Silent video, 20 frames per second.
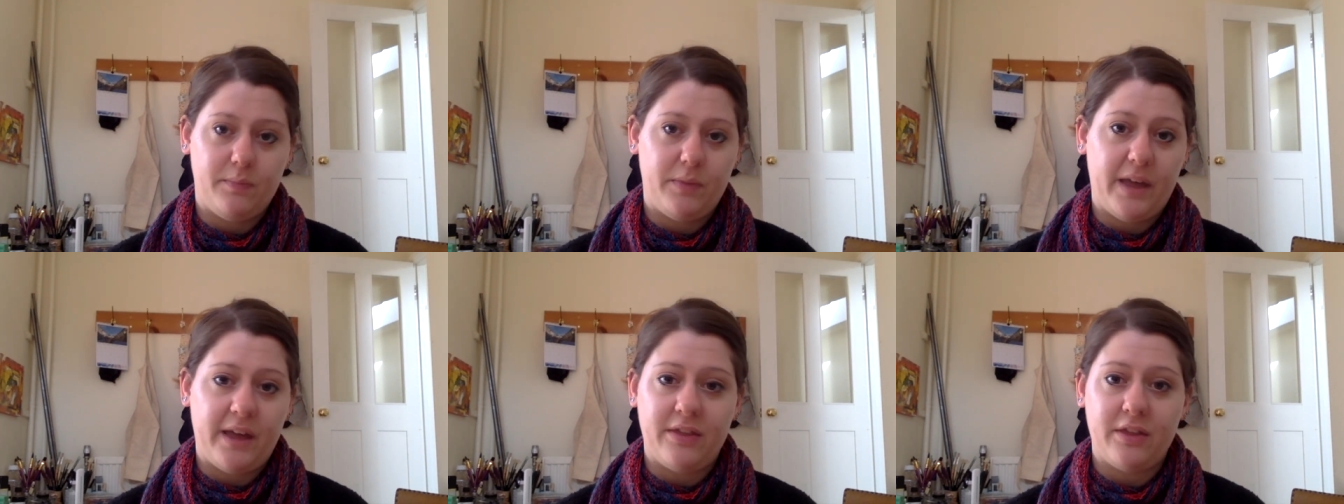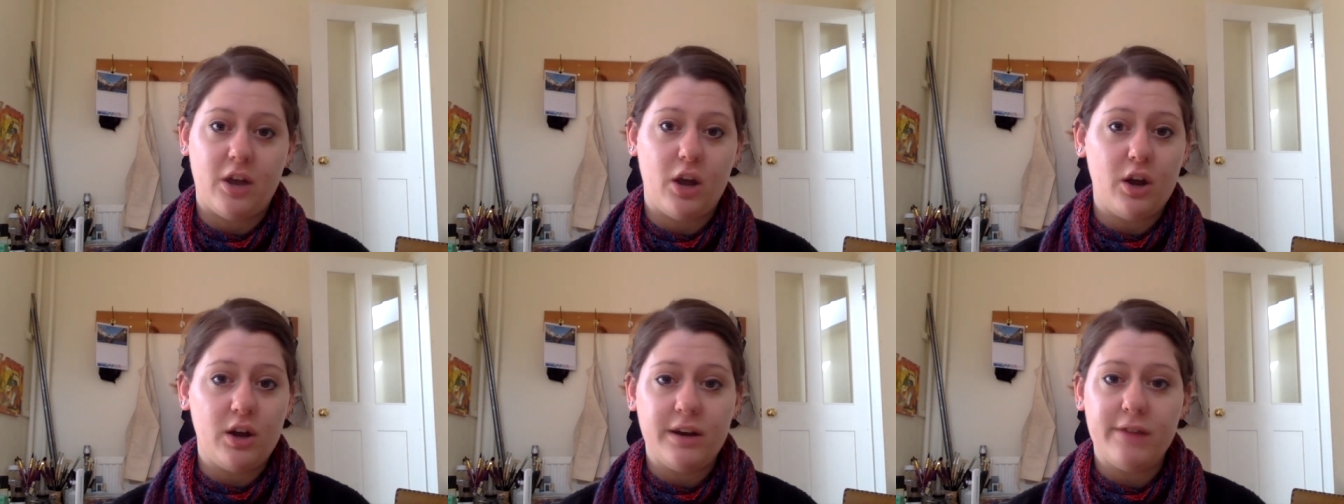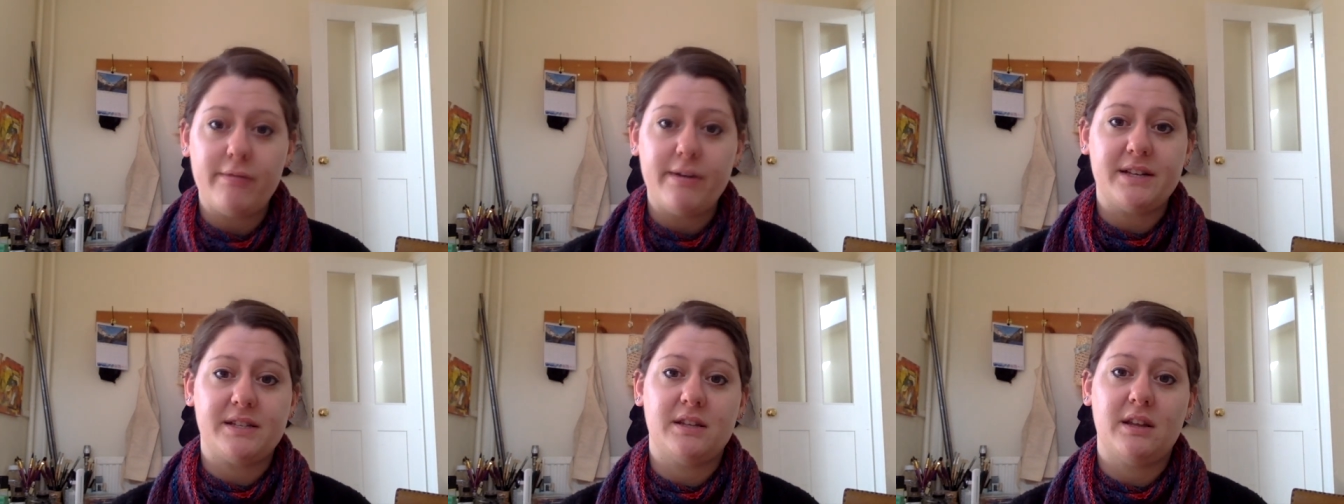and the only
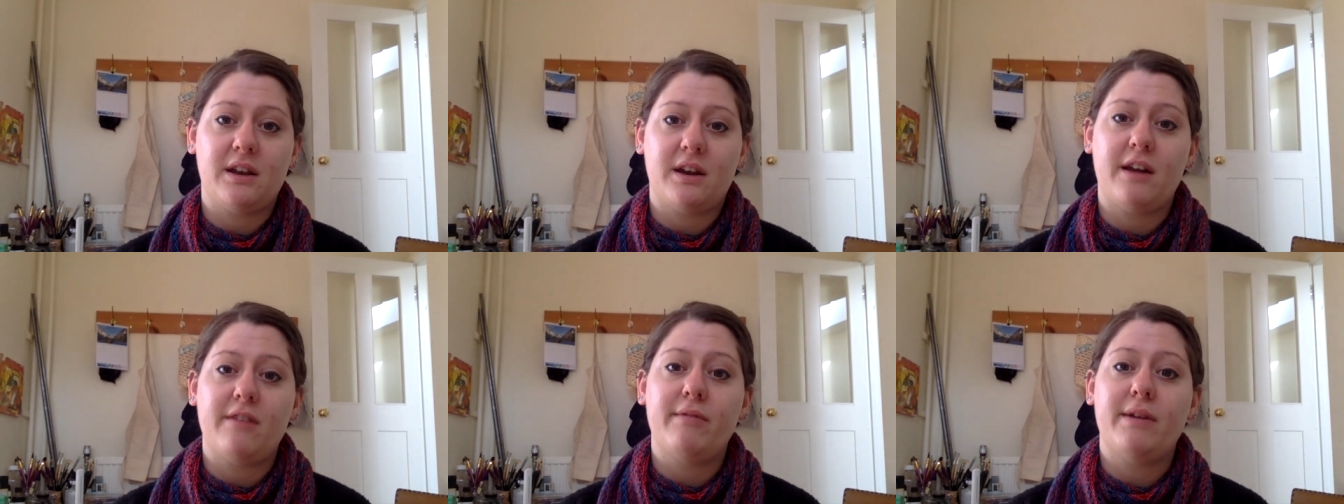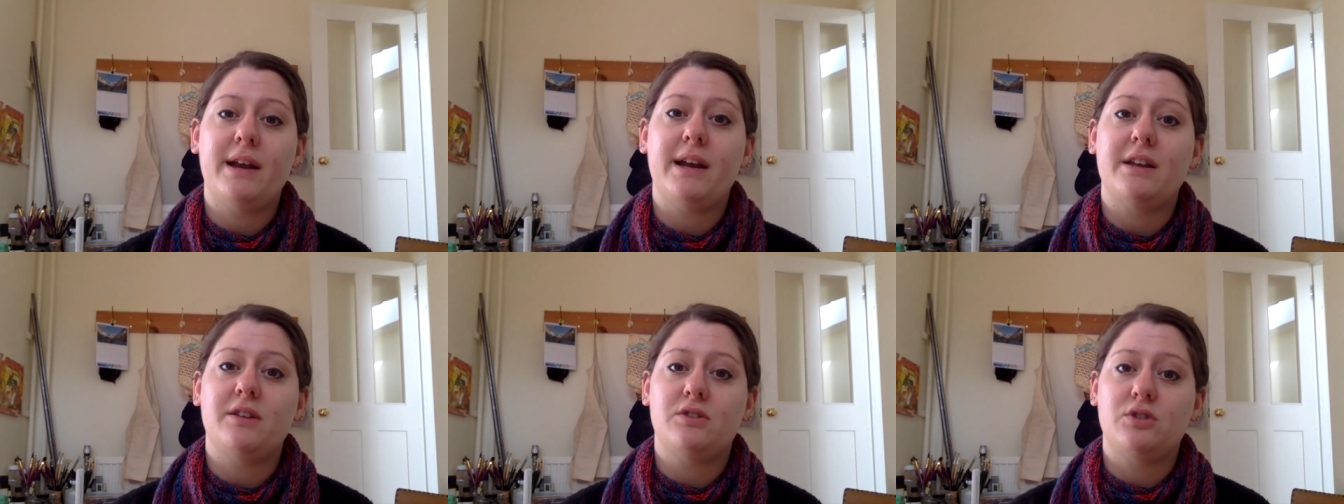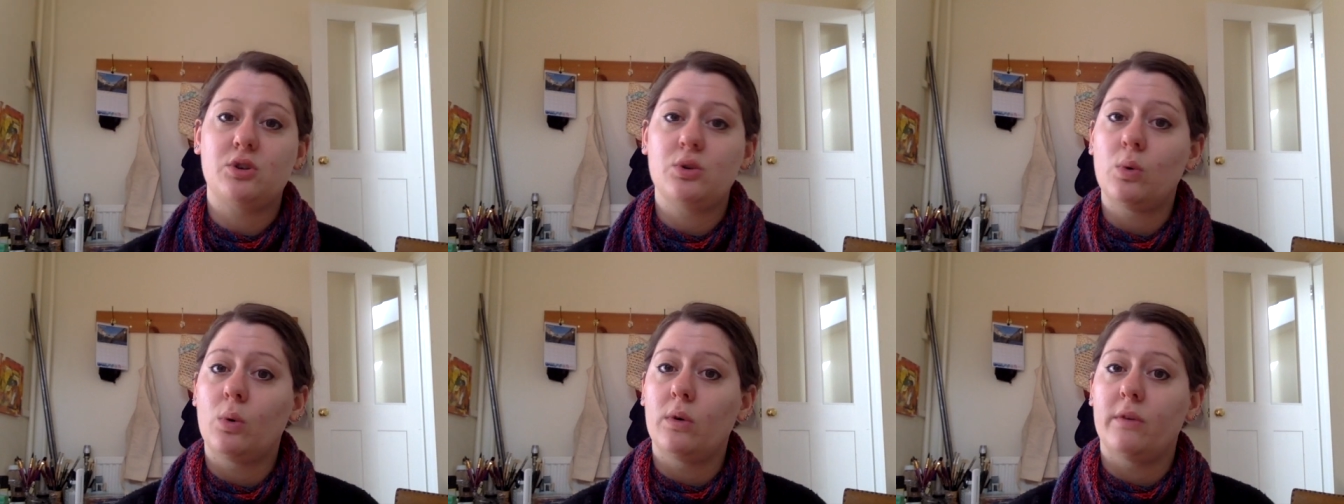reason that I really
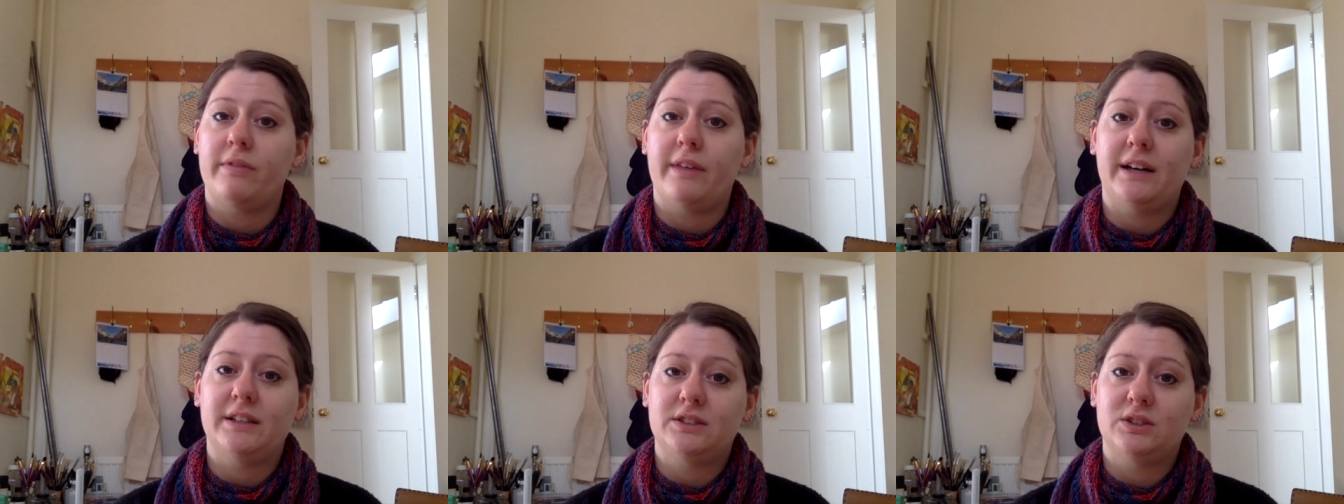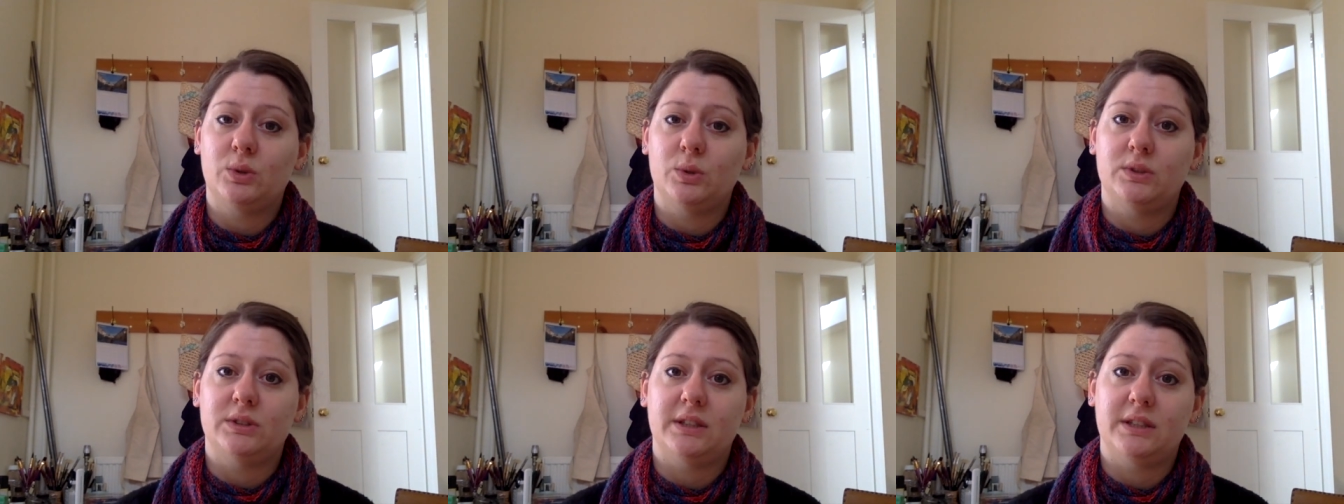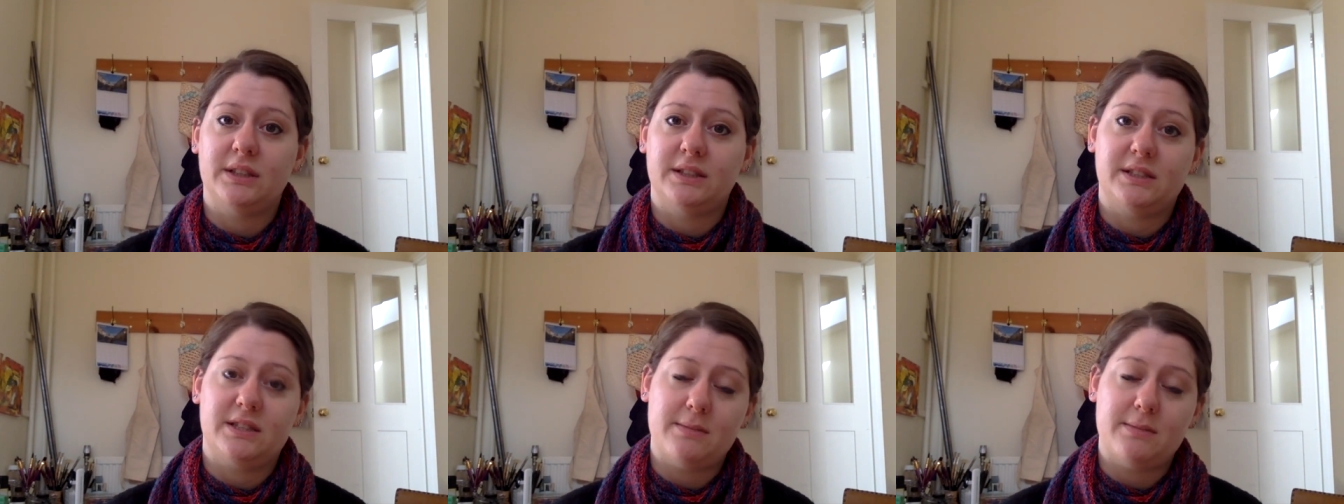do all of that sorting is